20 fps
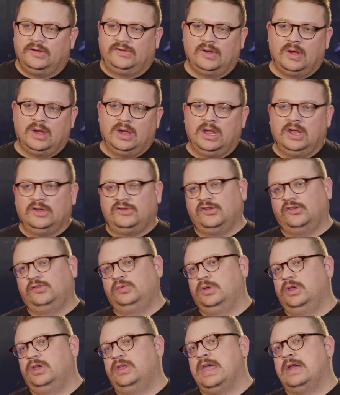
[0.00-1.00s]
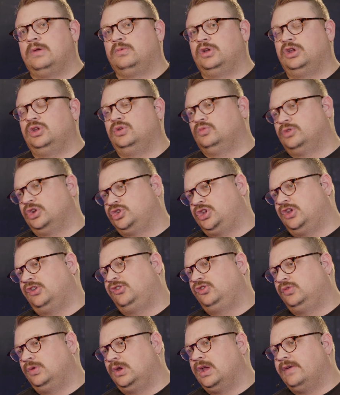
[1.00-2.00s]
So it's just really that rich
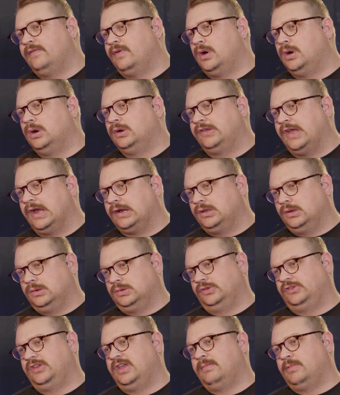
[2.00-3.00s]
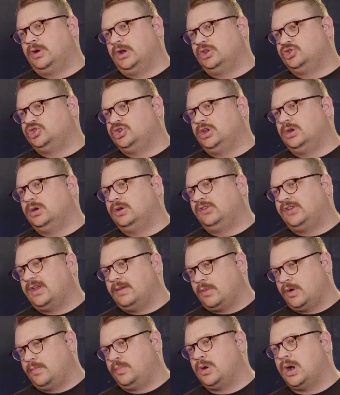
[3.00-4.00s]
history of our technical team, our engineering
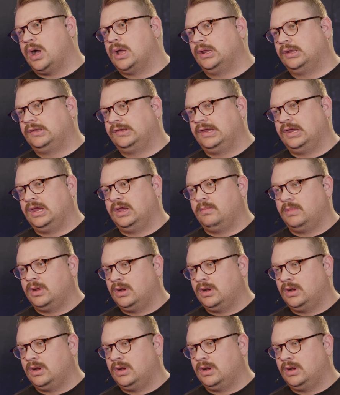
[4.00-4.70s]
team, our product team,